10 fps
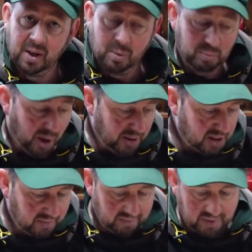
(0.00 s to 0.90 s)

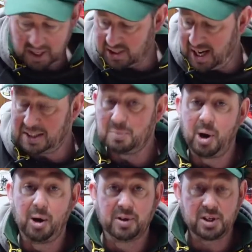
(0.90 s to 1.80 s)
But as an added
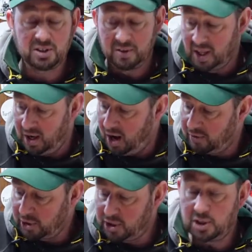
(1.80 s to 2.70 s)
bonus, I've
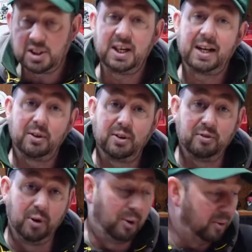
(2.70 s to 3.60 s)
got a cutting head on the
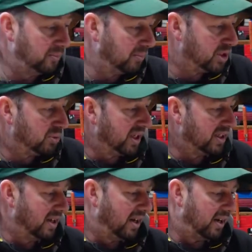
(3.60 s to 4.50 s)
floor, which
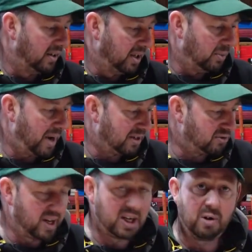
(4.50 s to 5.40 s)
we had
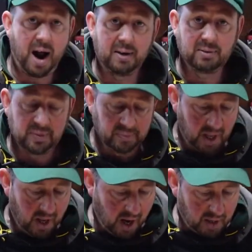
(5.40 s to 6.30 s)
reground,
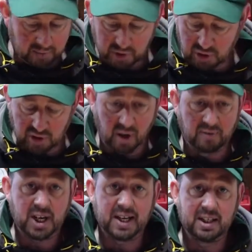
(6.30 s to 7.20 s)
and
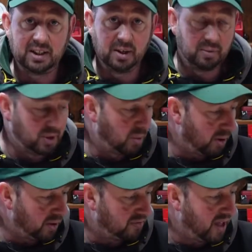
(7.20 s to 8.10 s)
I've taken the
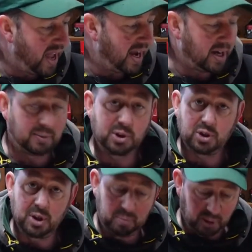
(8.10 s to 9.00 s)
one off there, and I'm
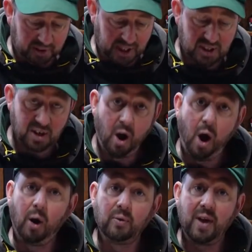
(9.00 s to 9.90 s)
just going to put this
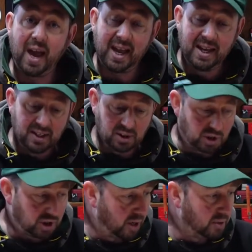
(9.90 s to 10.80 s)
on there to
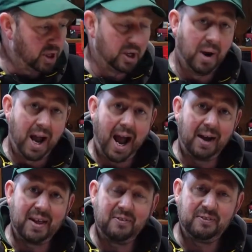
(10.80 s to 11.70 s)
show you how
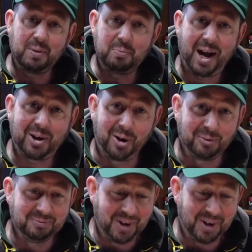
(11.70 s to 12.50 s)
they're fit back on.